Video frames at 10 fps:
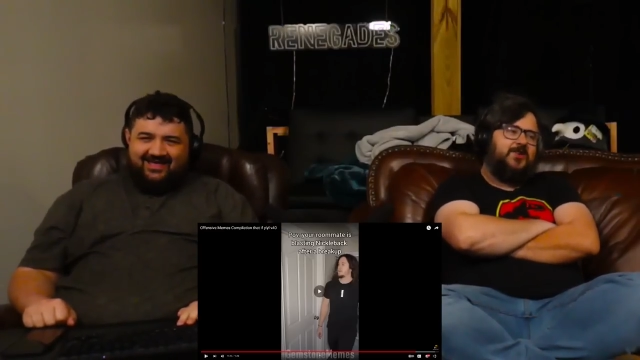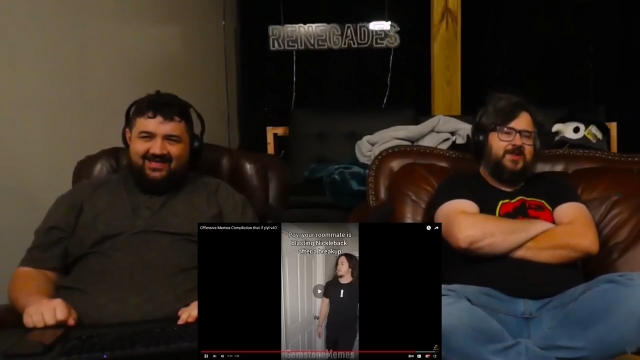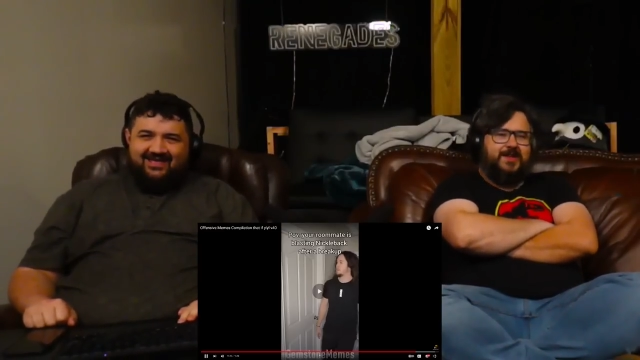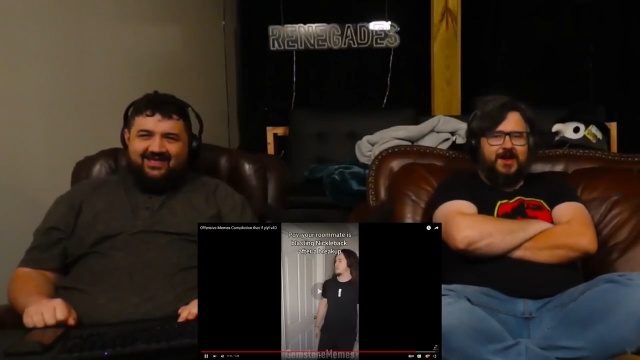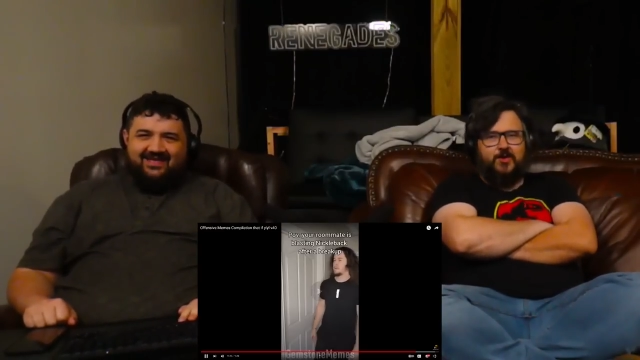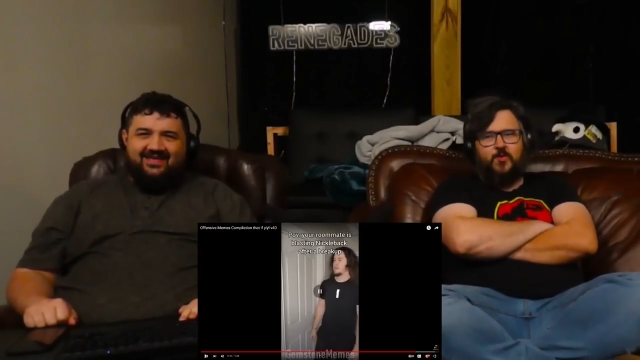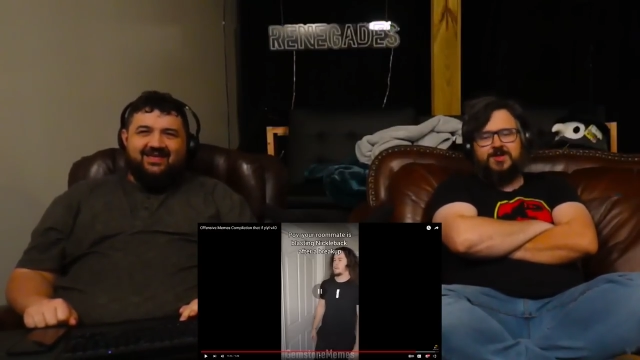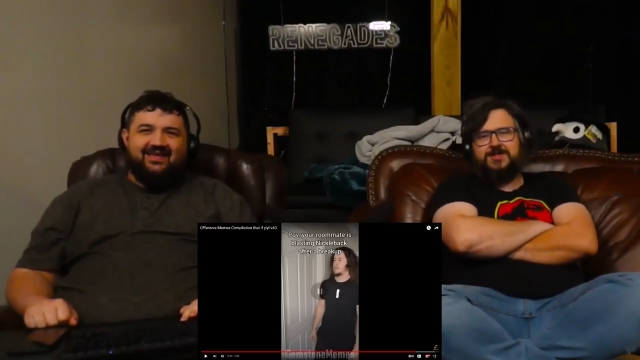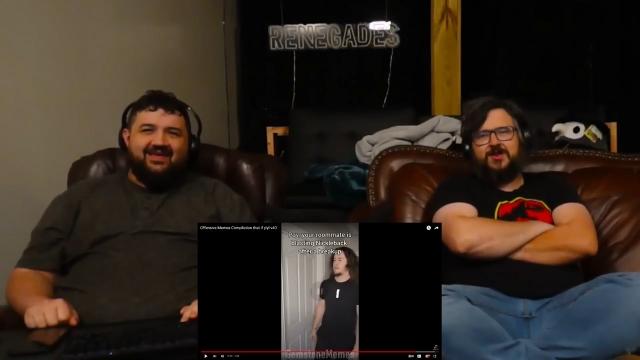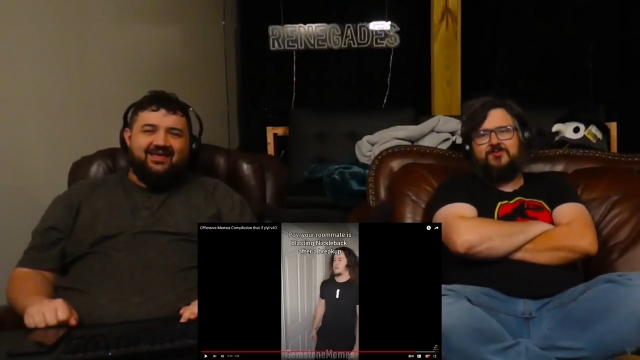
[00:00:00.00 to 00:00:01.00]
Speaker 1: they like
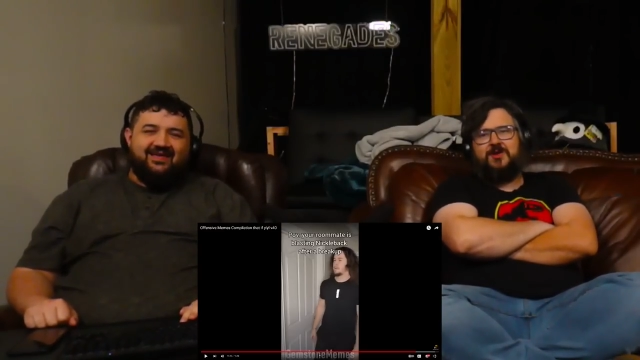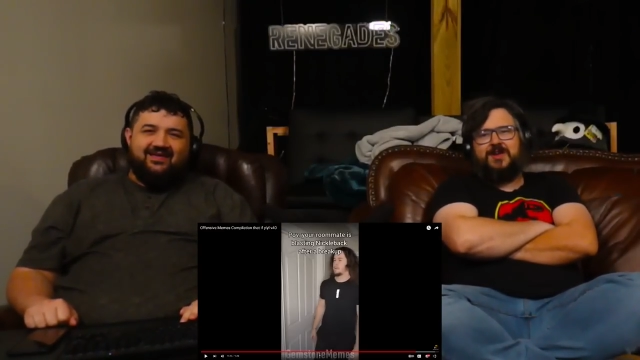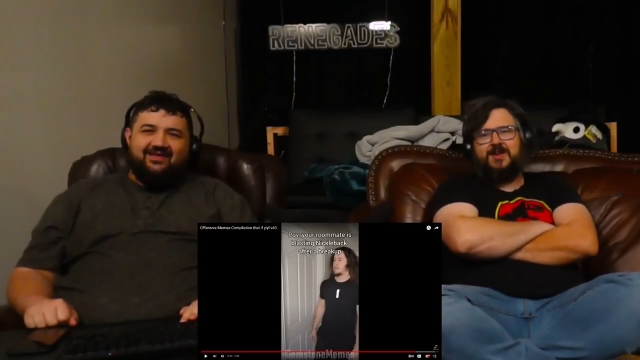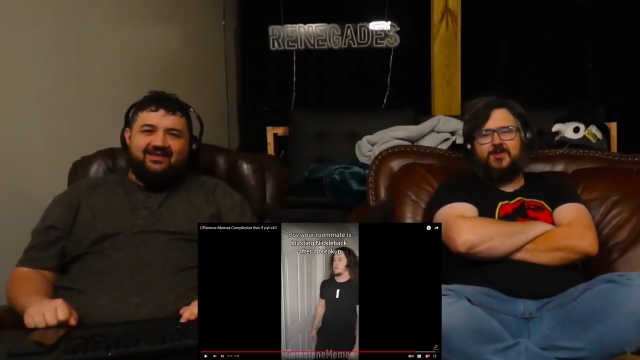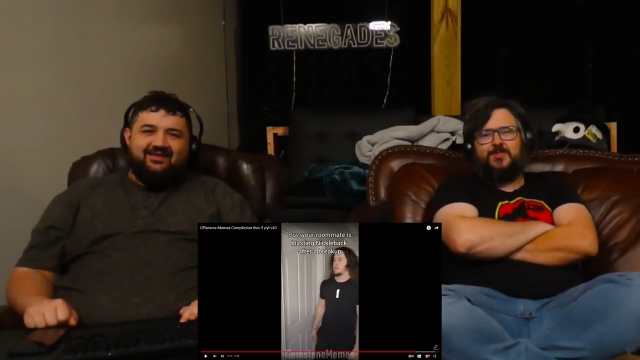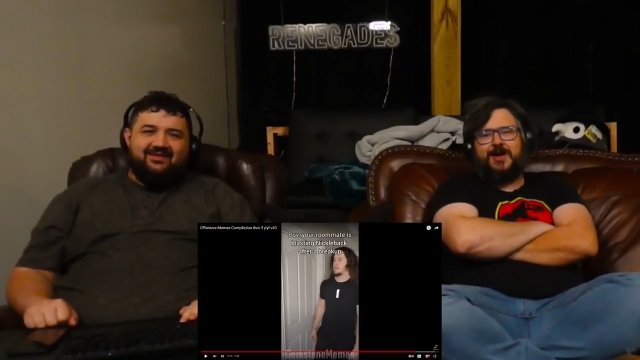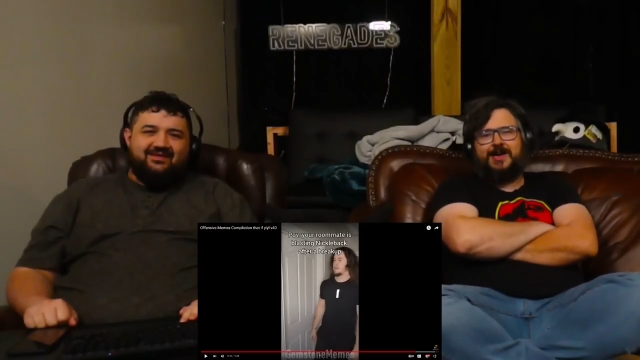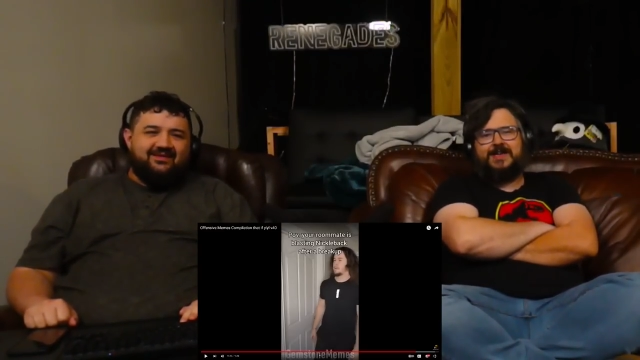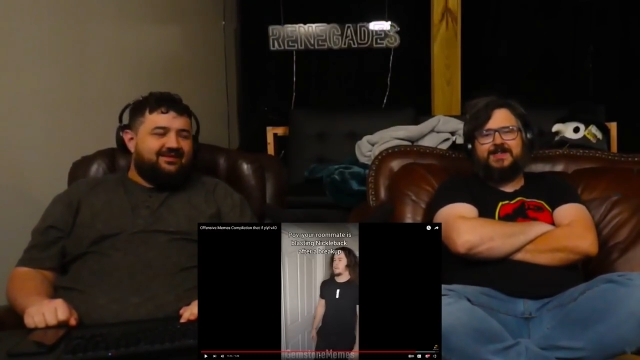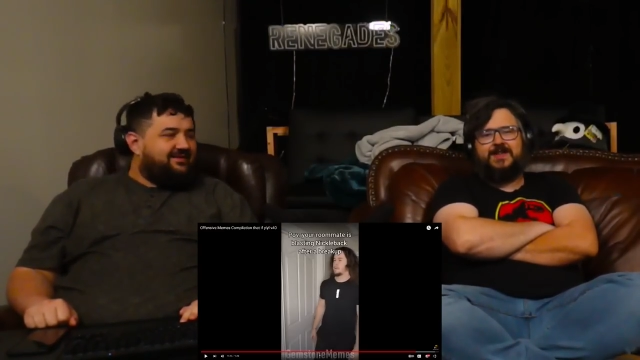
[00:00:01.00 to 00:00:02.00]
one song by
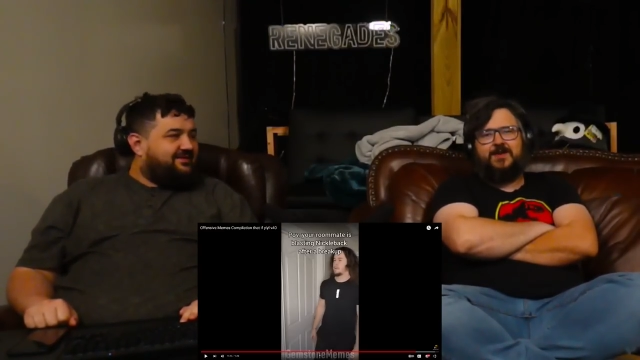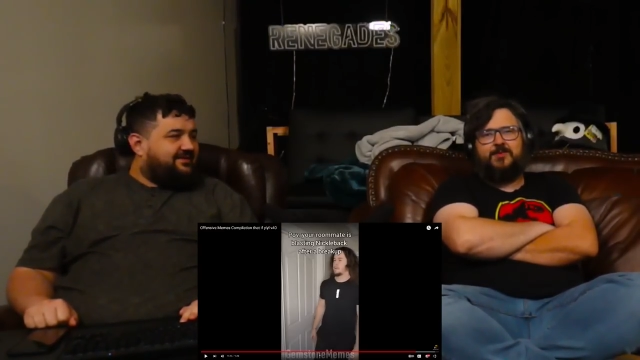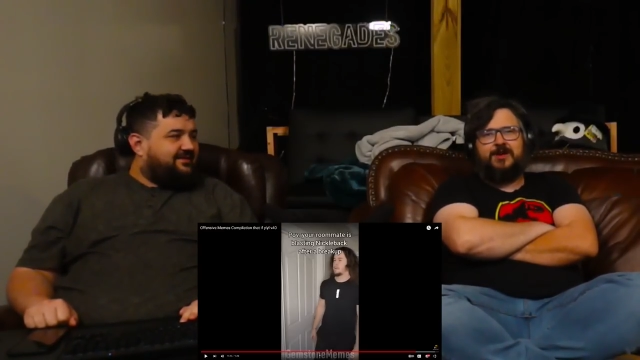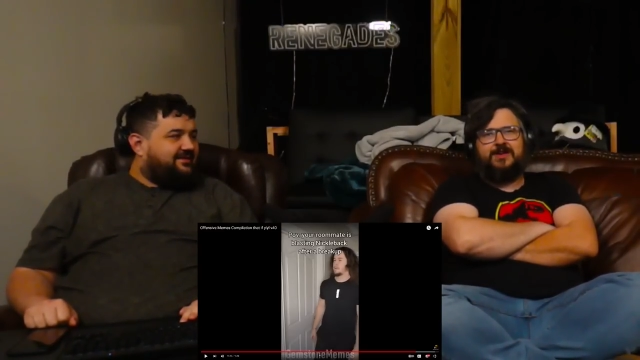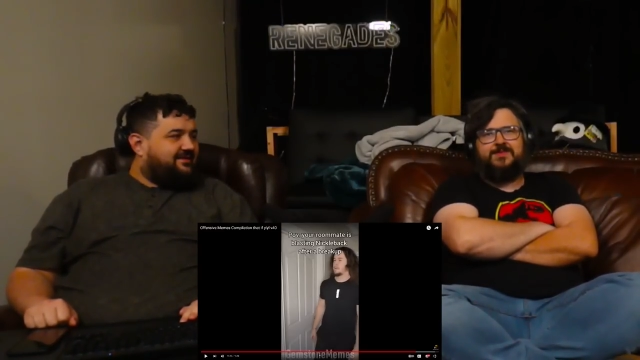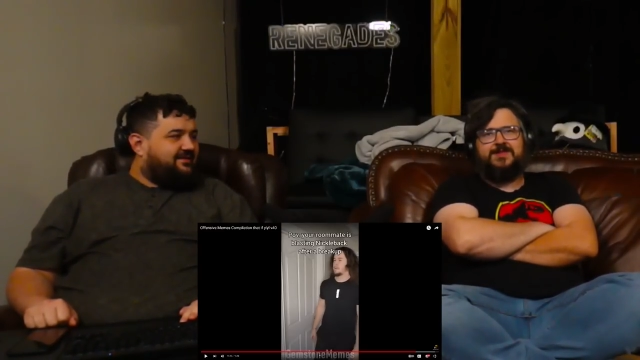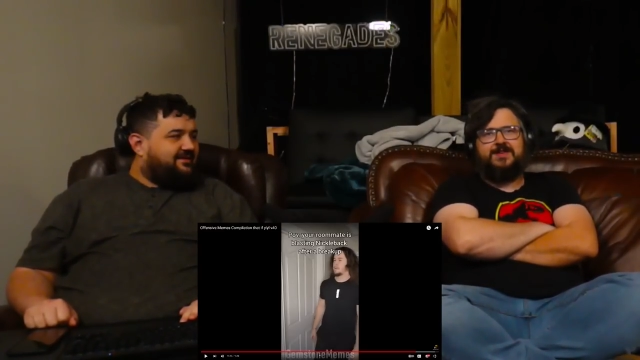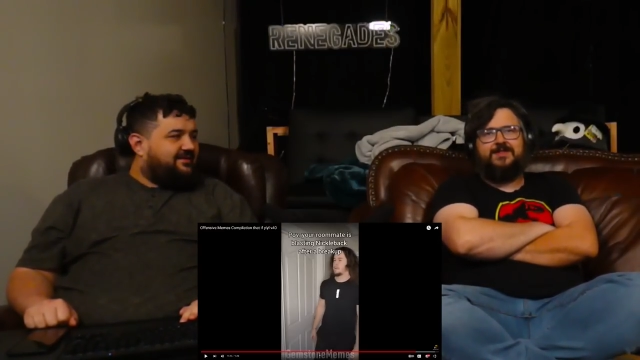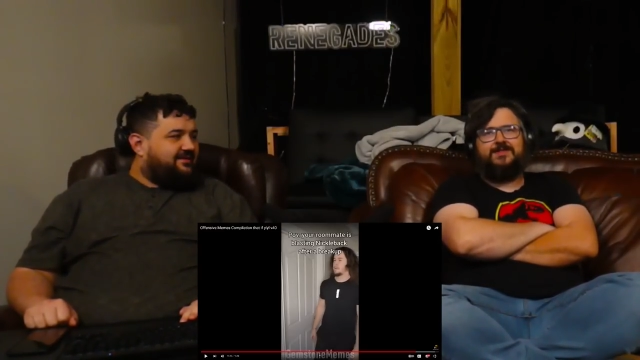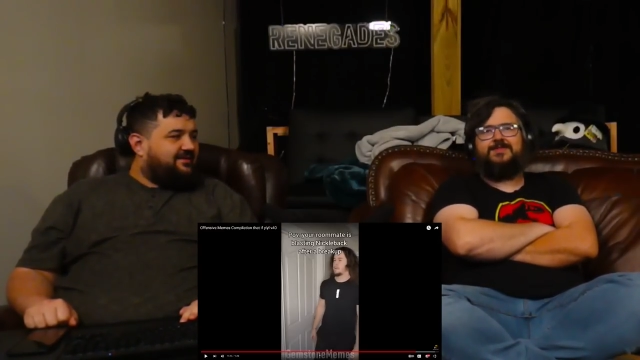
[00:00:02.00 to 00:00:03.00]
Nickelback, and it's not a breakup
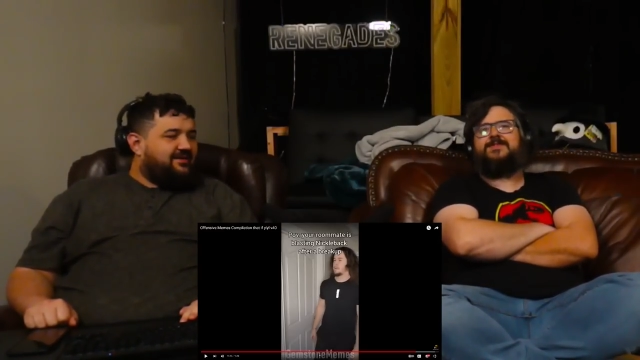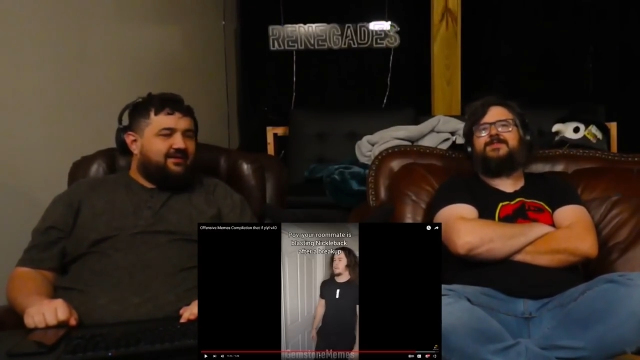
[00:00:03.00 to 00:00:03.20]
song.